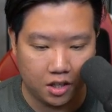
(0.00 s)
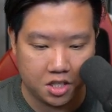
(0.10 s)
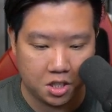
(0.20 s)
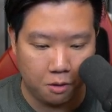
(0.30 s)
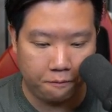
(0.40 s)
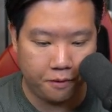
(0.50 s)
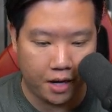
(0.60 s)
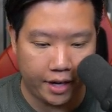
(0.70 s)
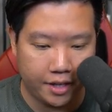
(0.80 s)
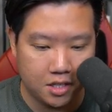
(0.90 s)
Let's go
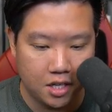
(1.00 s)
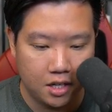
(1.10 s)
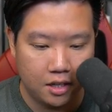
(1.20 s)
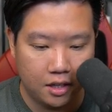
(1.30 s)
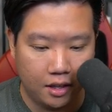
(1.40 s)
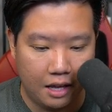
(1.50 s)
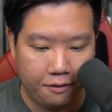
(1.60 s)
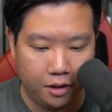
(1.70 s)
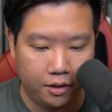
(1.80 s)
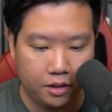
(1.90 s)
find
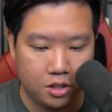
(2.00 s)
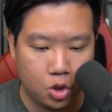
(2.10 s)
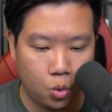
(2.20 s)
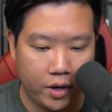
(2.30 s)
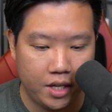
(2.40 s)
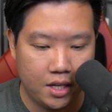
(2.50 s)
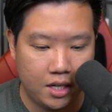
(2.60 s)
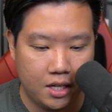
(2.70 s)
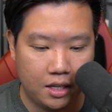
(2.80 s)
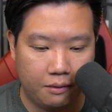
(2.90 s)
level
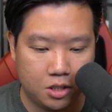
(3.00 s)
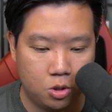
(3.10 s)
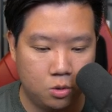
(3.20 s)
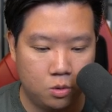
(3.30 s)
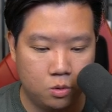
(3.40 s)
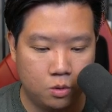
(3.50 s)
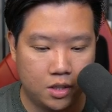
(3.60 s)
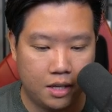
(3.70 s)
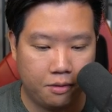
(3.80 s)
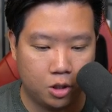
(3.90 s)
20, level 2,
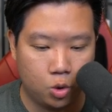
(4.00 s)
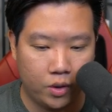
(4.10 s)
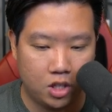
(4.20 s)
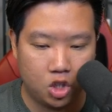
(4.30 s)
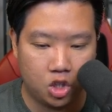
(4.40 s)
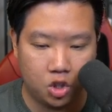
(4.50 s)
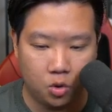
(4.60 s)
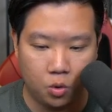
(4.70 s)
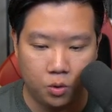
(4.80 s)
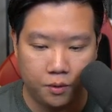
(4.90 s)
level
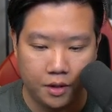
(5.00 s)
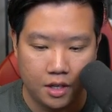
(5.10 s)
22.